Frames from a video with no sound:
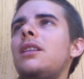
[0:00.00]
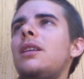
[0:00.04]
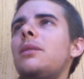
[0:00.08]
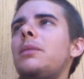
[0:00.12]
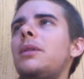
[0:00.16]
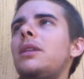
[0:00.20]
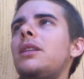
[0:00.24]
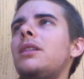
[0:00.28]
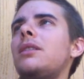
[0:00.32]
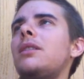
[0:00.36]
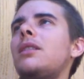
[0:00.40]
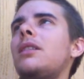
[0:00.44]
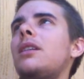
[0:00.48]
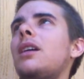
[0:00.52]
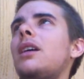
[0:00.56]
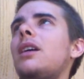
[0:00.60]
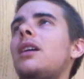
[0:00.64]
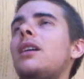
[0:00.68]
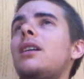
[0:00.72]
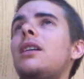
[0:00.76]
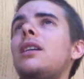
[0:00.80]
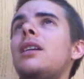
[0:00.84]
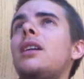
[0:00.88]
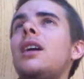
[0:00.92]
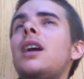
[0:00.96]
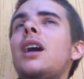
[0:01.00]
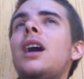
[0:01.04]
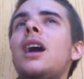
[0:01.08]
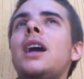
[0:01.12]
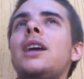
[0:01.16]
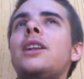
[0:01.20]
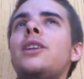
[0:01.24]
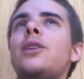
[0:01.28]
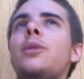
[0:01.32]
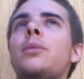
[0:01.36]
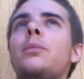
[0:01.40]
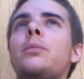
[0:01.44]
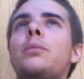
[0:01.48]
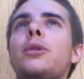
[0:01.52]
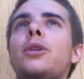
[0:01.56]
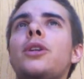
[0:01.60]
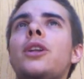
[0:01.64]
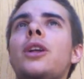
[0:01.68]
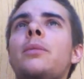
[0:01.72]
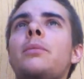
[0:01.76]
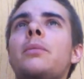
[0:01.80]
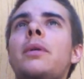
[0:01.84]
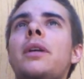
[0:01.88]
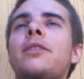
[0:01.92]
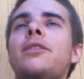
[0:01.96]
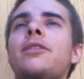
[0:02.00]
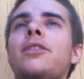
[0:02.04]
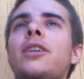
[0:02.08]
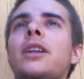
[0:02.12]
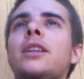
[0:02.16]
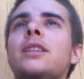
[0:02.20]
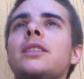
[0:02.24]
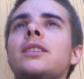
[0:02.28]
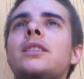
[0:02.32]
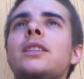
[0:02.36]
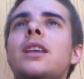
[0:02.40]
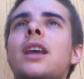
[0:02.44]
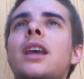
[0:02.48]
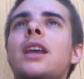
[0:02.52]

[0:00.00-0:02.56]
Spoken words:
I mean, I don't burn up my friends.